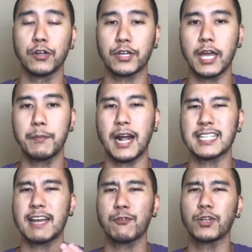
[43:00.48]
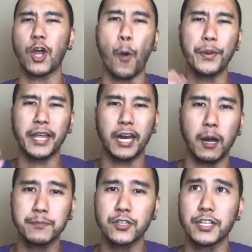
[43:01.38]
okay. But I just haven't really opened that
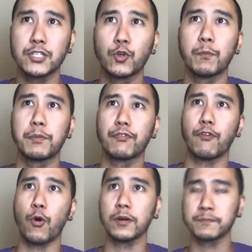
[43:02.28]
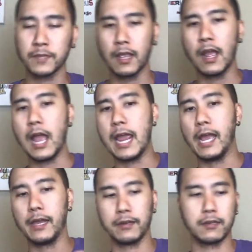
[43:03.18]
up to this group before.
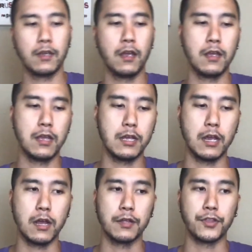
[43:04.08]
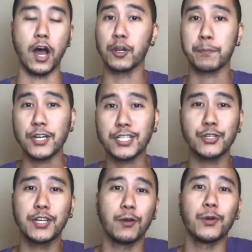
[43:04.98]
And the other perks that you
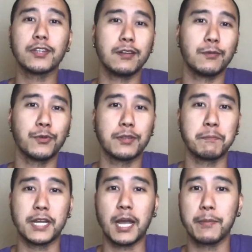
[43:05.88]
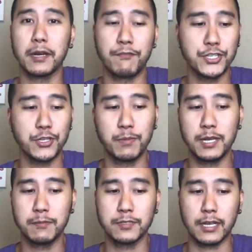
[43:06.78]
get with it, with becoming an Physio
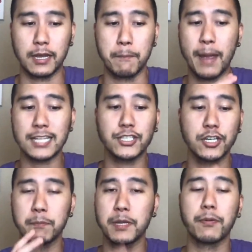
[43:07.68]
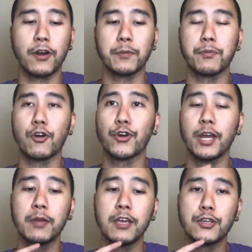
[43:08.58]
Memes ambassador, being part of the
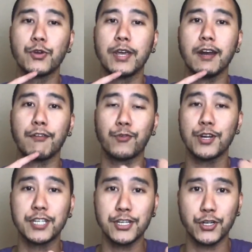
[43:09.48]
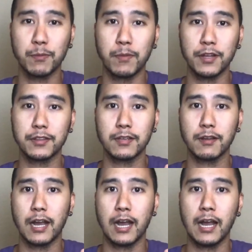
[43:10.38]
program, you get a free T-shirt a month.
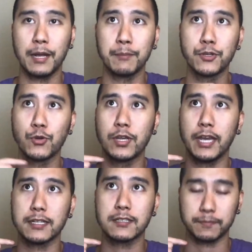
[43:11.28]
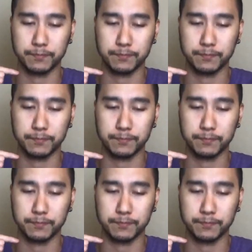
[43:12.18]
You get